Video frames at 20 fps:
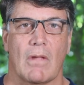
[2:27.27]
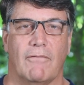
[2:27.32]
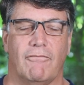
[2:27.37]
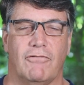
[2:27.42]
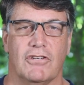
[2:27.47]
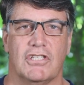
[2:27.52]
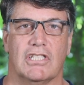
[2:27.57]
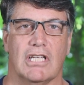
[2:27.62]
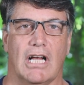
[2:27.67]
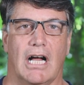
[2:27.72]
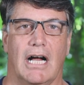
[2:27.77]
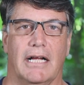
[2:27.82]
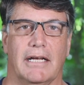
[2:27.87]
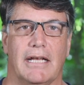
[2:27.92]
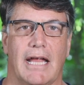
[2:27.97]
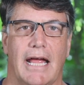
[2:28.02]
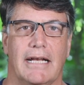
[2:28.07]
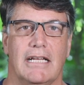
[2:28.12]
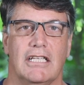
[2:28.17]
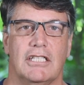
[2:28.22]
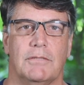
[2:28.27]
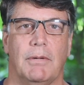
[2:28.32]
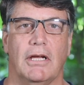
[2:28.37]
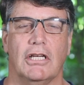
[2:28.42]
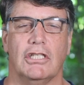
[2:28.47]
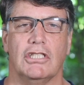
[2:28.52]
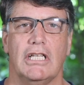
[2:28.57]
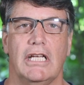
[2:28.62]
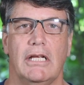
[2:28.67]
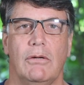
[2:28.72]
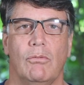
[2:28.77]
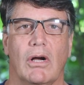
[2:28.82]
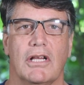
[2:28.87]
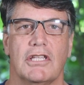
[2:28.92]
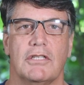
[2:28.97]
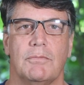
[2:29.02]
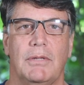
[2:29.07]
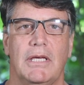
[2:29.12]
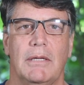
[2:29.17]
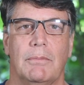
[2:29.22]
facade, and especially
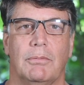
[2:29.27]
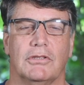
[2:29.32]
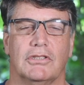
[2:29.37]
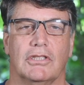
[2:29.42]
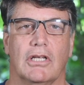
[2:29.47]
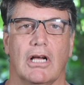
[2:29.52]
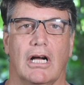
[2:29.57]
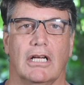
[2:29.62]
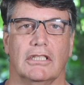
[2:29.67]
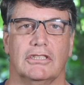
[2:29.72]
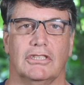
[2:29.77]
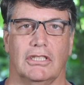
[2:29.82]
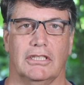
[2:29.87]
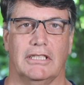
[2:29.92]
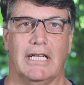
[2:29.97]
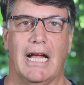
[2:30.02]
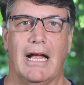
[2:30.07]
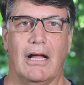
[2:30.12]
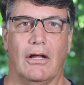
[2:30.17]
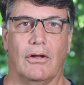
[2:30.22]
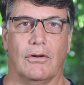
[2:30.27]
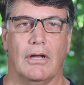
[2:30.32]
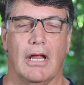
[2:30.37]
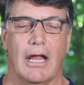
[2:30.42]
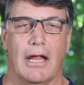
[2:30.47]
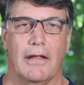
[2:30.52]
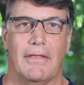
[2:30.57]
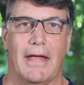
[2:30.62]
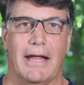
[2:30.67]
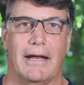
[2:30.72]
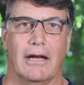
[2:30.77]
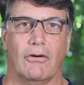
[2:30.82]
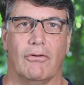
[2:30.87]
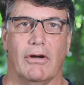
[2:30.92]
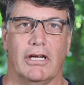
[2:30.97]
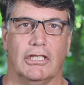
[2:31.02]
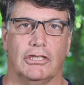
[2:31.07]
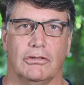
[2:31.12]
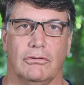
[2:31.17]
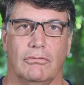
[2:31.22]
once people's guards are down, that
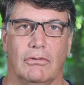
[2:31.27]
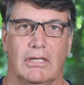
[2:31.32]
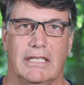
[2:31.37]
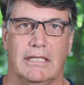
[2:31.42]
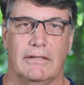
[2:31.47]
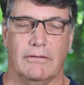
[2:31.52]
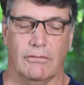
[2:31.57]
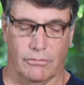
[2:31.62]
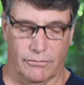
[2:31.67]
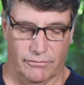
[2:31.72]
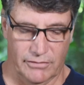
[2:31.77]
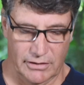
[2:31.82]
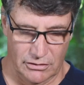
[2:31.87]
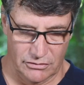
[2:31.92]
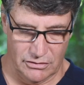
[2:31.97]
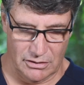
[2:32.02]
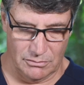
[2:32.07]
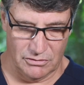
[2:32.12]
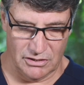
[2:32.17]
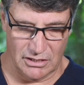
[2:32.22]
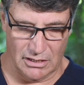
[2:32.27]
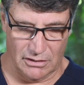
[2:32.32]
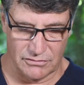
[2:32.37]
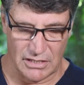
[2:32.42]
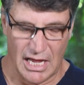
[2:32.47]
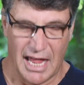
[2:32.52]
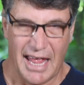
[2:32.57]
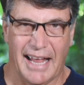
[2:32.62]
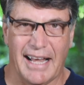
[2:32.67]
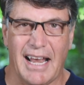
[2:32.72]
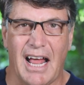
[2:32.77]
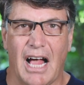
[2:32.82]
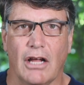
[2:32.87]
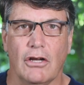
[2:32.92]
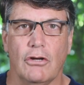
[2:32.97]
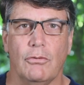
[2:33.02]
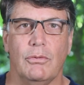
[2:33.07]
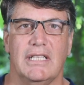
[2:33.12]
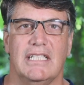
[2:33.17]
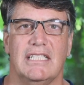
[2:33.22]
aggression re- reveals themselves. And
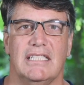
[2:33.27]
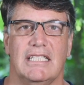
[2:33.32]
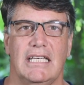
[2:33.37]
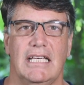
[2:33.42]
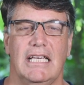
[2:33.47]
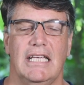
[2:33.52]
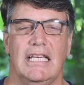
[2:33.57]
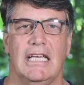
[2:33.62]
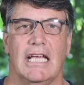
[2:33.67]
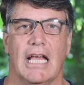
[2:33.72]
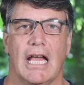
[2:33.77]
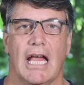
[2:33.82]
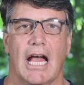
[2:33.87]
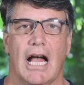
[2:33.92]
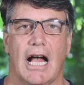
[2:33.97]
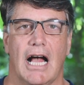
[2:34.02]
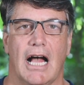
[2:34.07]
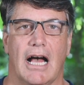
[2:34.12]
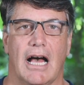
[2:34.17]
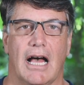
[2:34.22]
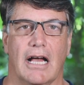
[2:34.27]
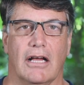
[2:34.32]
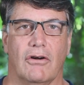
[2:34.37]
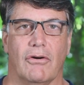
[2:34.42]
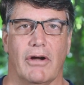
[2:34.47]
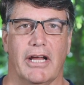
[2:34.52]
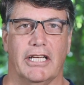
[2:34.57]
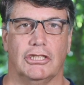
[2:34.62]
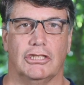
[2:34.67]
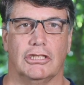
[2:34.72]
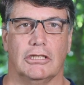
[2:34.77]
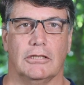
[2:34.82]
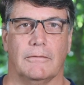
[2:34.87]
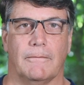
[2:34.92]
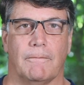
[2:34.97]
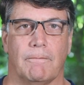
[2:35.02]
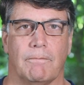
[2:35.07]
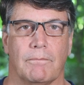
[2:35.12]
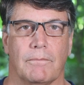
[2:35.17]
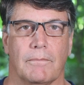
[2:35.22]
how do we see uh,
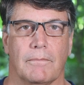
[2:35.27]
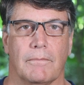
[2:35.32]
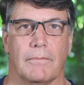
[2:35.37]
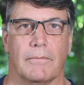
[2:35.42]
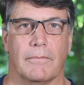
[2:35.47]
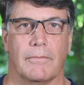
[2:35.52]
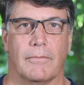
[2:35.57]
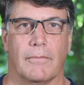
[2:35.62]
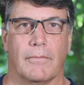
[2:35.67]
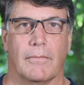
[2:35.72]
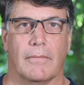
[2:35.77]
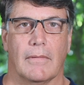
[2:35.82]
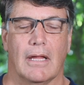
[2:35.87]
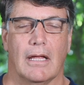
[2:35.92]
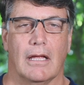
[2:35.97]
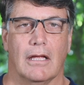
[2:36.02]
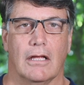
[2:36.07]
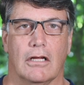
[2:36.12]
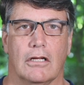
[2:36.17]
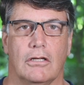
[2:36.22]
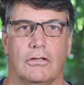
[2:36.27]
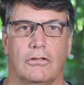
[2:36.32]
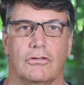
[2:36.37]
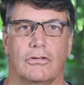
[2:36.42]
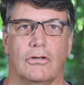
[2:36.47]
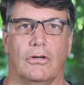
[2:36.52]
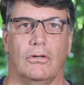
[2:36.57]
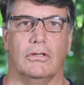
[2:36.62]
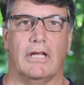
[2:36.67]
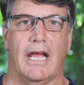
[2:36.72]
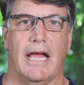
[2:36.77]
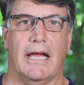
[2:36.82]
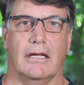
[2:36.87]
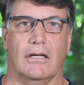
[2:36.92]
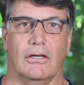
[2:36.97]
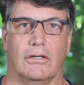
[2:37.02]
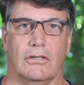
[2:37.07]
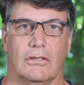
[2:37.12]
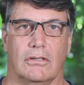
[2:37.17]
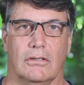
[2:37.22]
aggression? Controlled
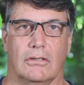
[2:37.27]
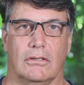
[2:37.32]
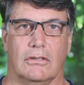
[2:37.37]
anger.